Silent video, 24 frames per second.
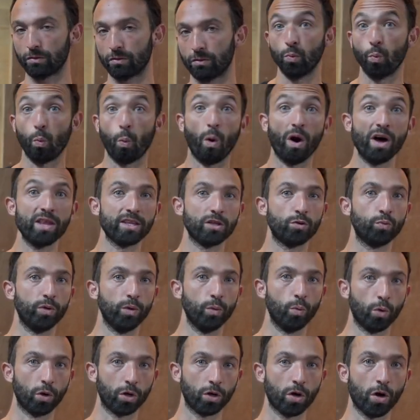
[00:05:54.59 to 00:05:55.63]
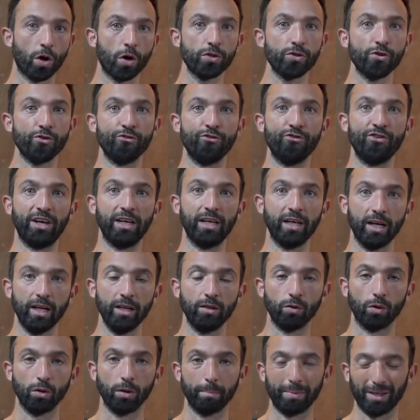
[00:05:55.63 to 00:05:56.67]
and one that we work on very little,